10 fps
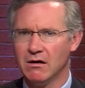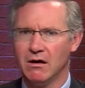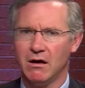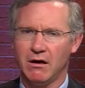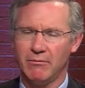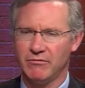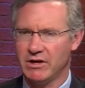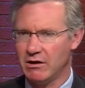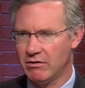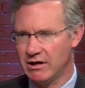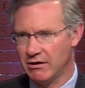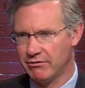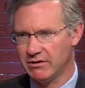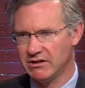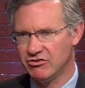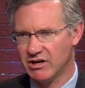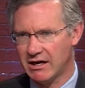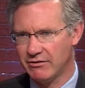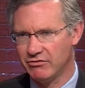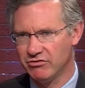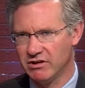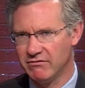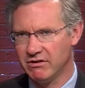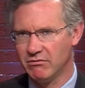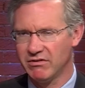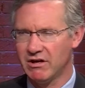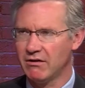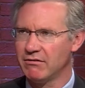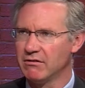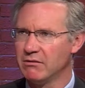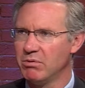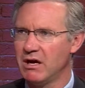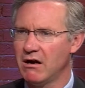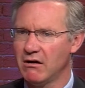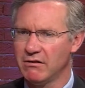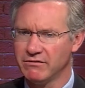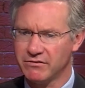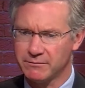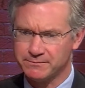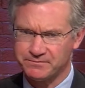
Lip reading: An elderly child who's living with elderly parents.